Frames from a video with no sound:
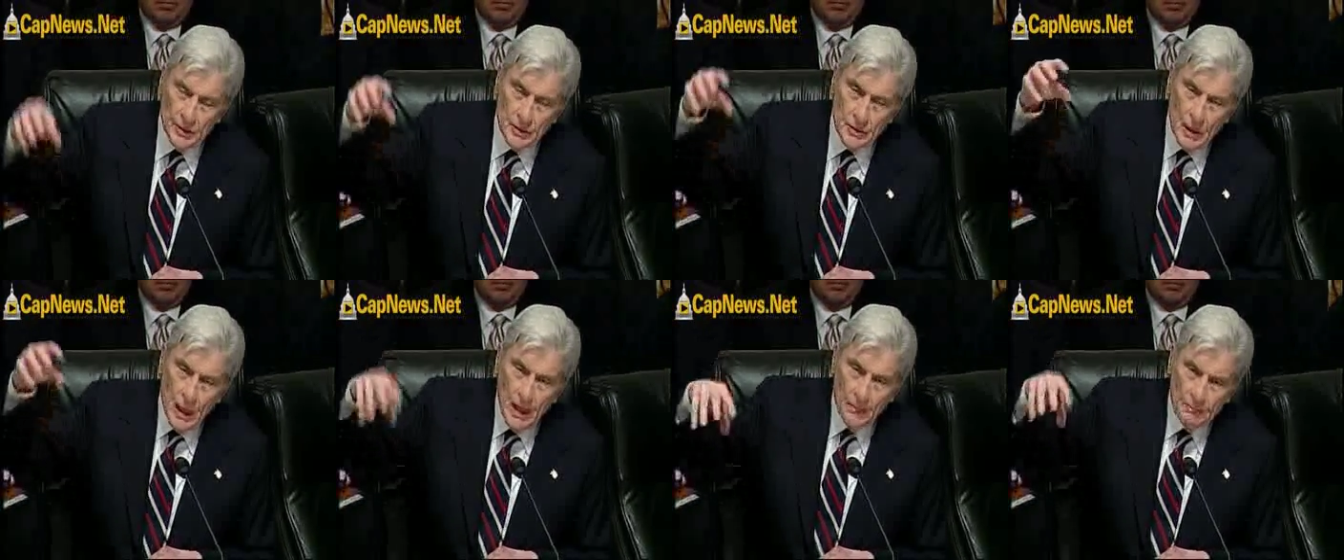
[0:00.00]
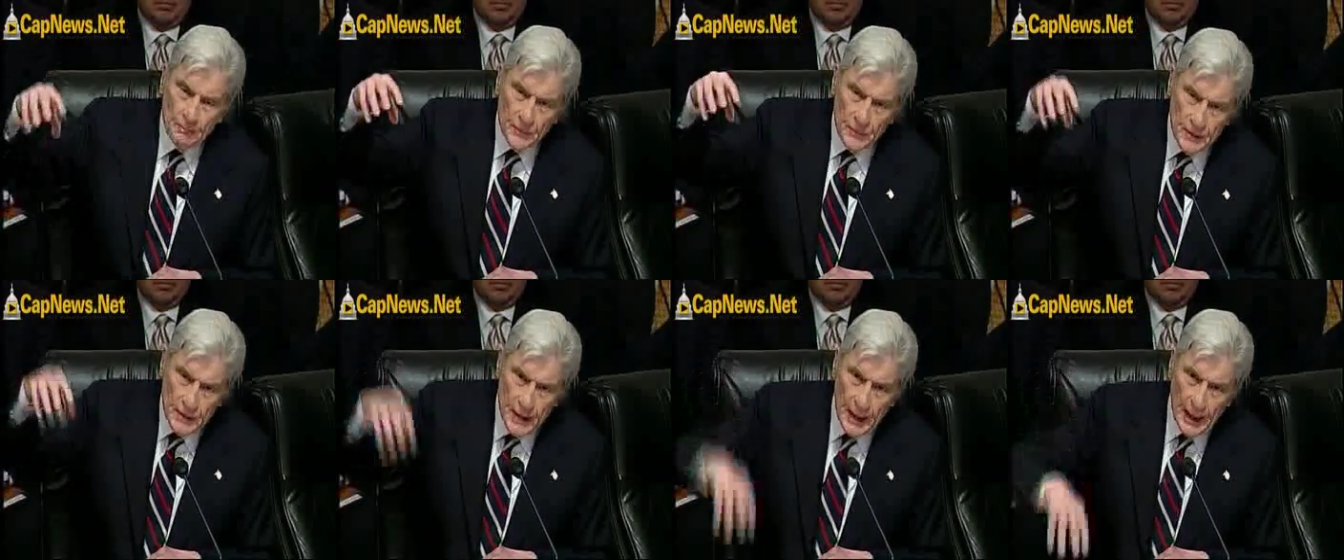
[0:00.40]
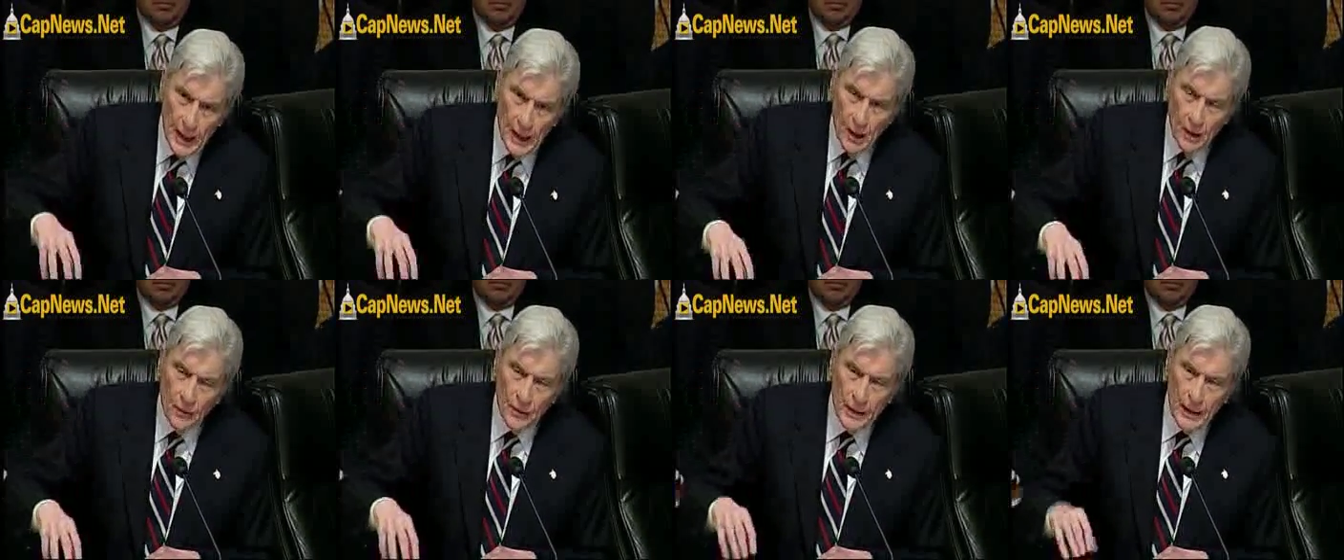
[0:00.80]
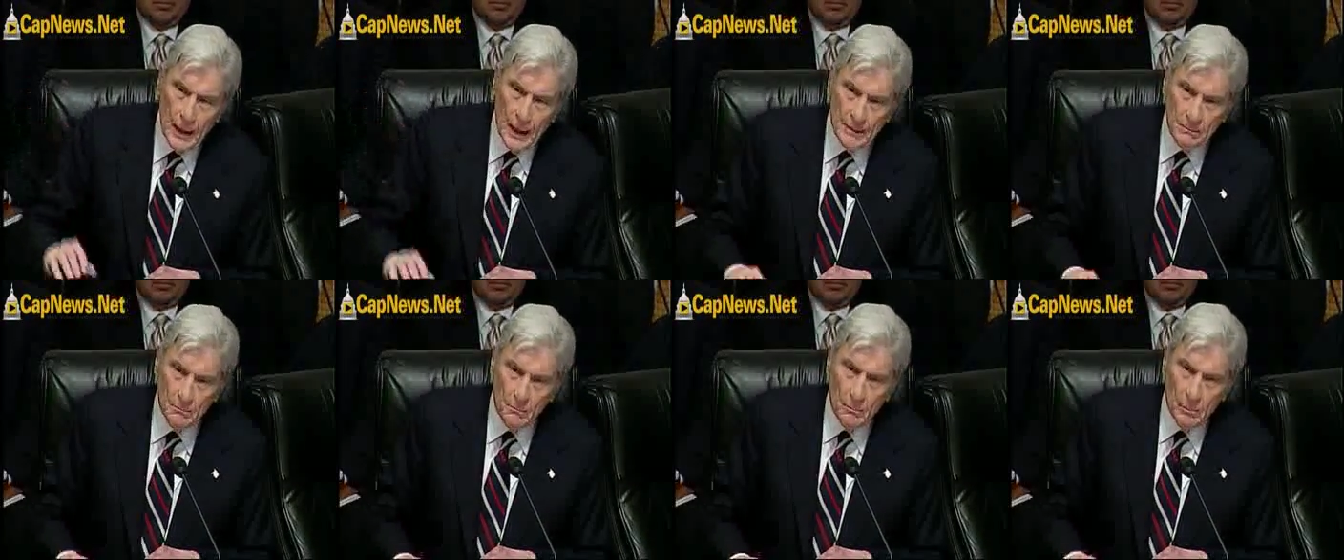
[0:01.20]
top-down,
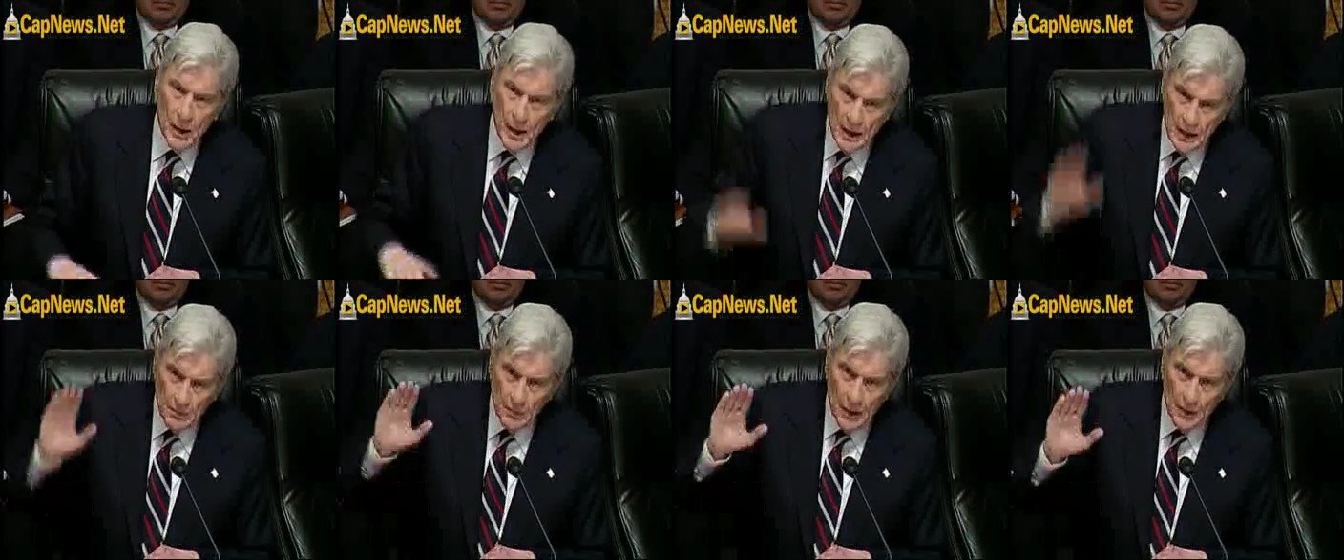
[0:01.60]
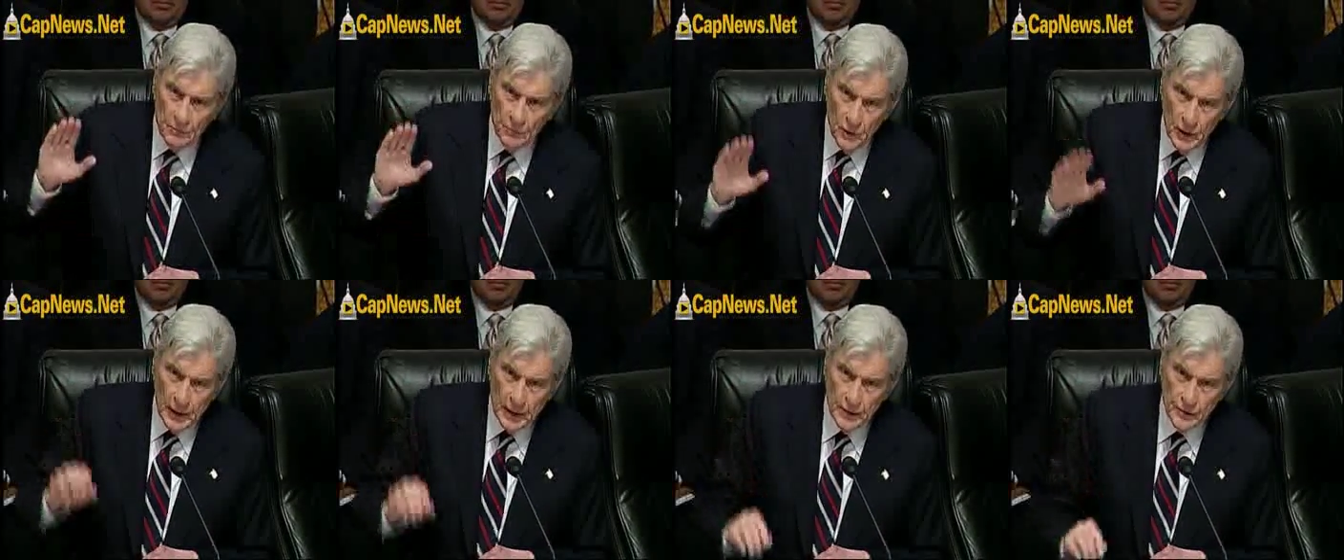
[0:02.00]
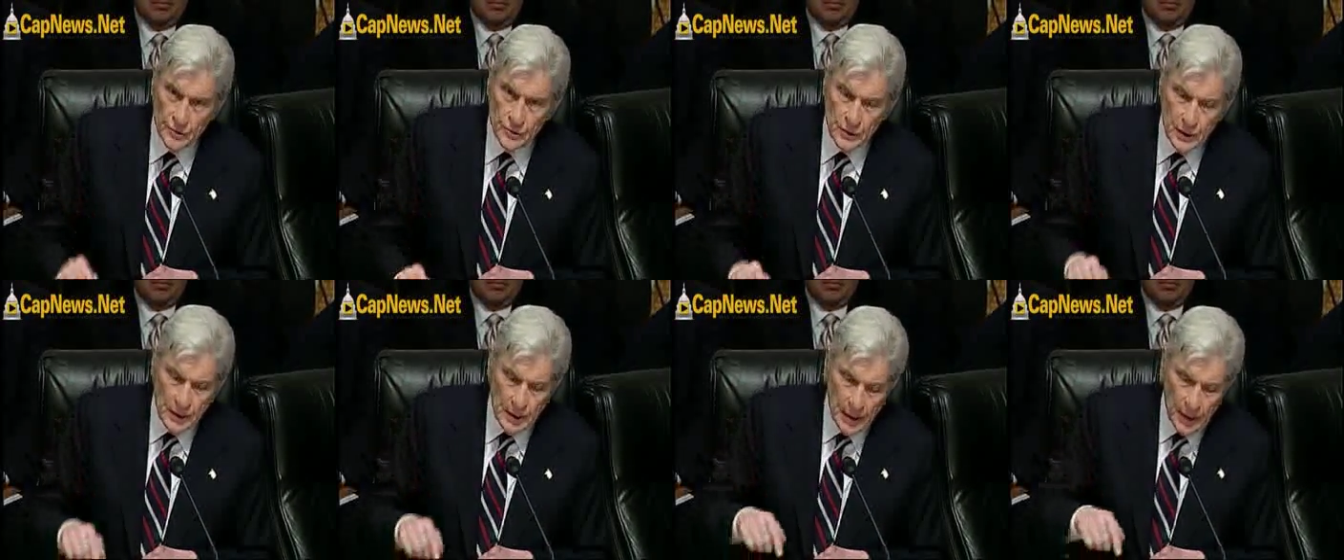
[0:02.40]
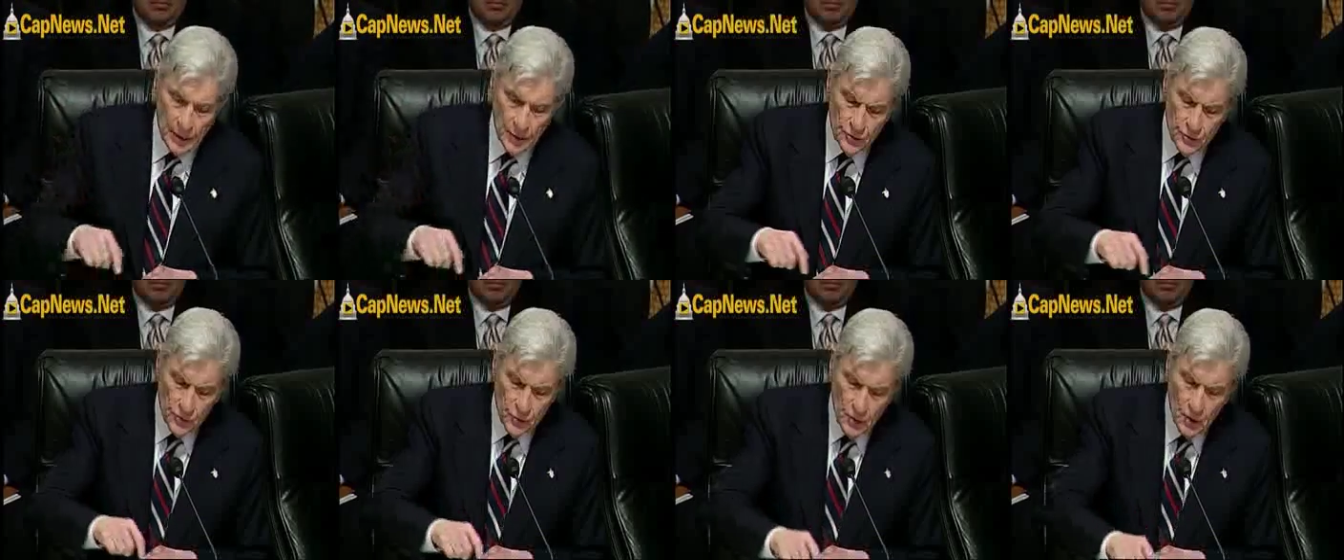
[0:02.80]
not bottom-up
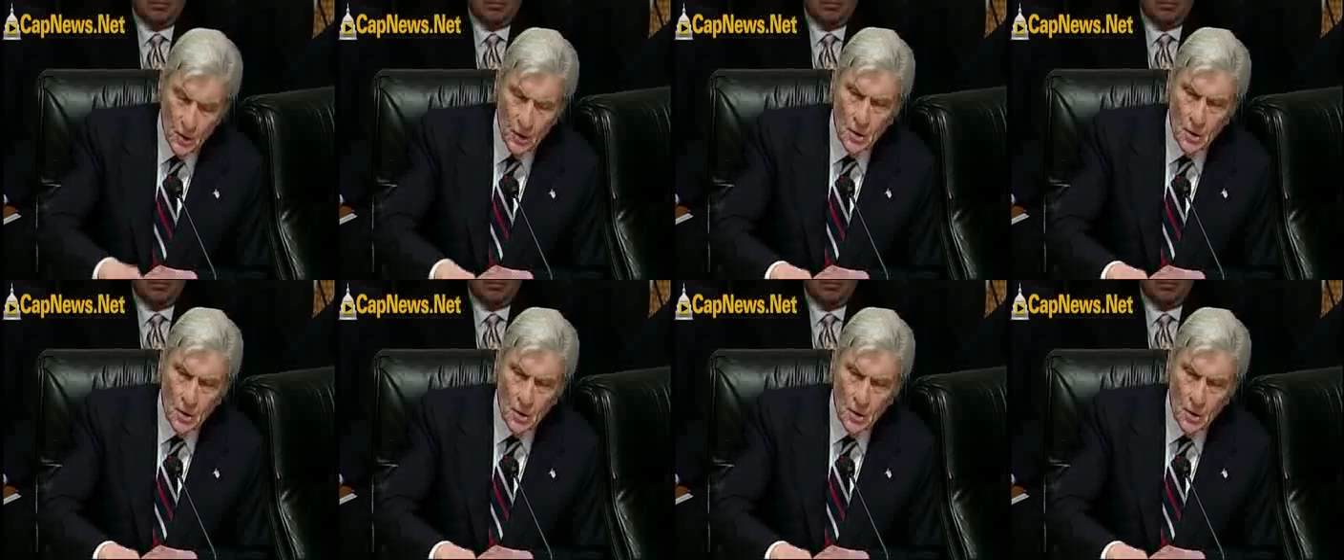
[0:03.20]
reconciliation